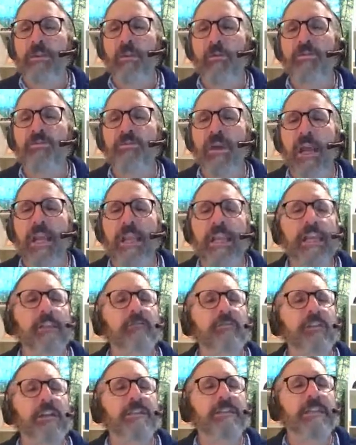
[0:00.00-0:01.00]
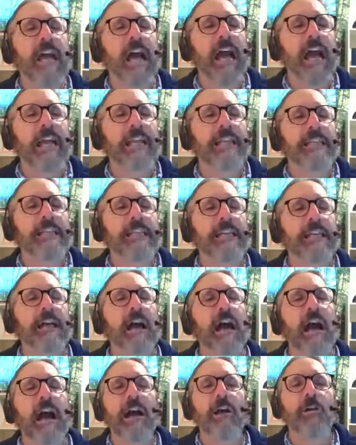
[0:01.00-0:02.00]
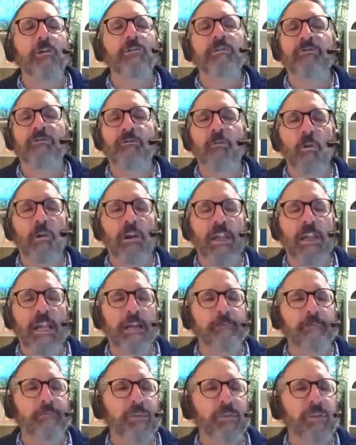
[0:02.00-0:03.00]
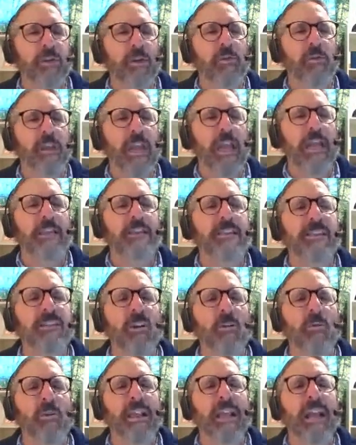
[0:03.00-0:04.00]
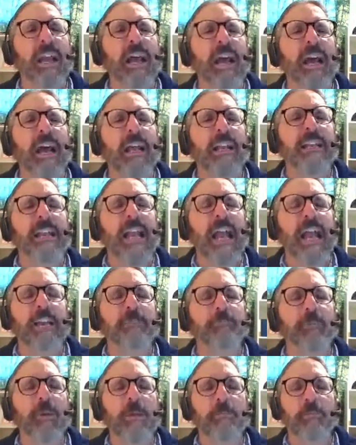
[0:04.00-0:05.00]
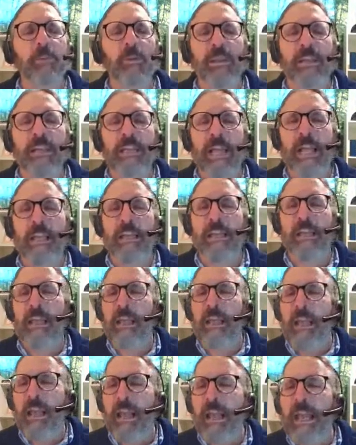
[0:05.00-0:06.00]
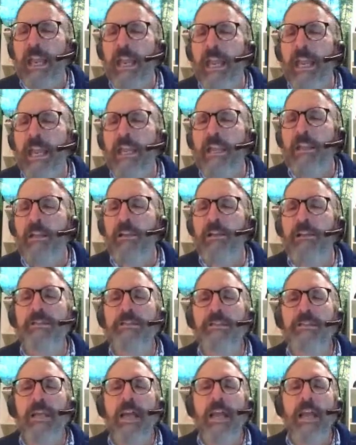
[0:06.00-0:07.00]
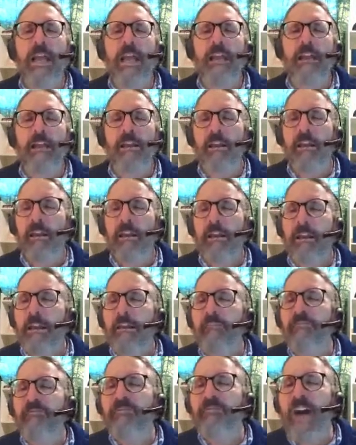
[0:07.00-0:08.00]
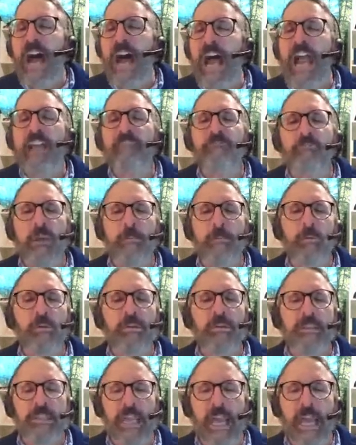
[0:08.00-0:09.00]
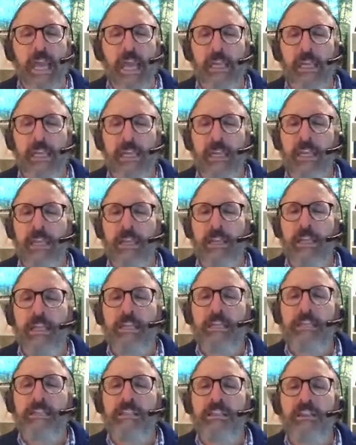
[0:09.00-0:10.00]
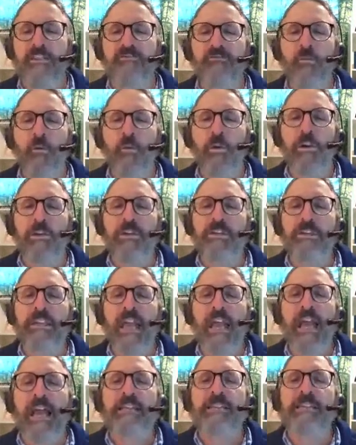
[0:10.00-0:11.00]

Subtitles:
So we're trying to give this idea out for you. Okay. So we got 9 people again, and it looks like 5 people said it is the force,